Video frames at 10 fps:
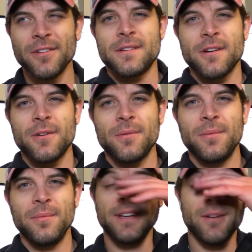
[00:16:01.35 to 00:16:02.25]
So
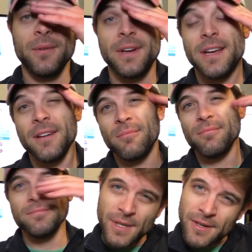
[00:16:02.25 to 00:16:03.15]
I went ahead
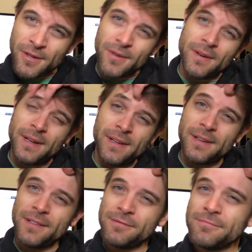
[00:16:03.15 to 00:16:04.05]
and bought her a
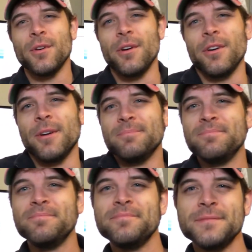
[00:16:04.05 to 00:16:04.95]
uh, Toyota.
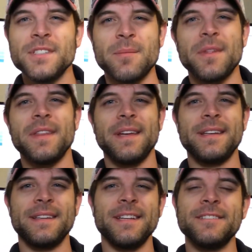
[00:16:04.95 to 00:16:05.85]
Something
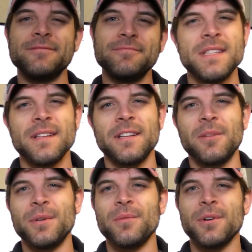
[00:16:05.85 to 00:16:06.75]
that uh, needs a little
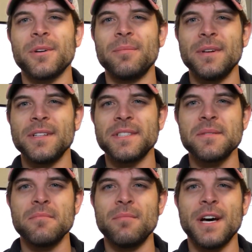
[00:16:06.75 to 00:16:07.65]
bit of work, but it's
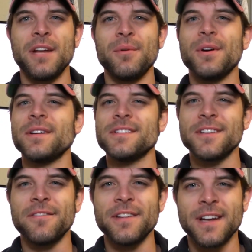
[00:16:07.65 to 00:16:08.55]
some body work and
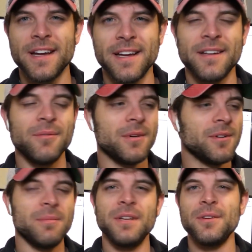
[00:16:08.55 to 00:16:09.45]
stuff that I will
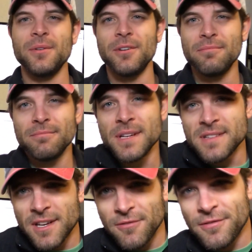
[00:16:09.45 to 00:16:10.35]
be doing
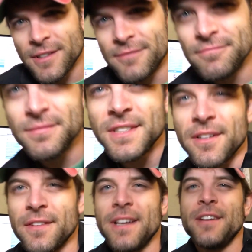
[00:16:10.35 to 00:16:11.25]
myself and stuff
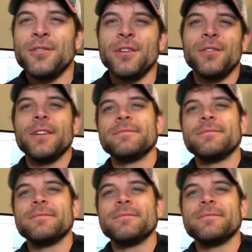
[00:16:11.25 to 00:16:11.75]
that I enjoy doing.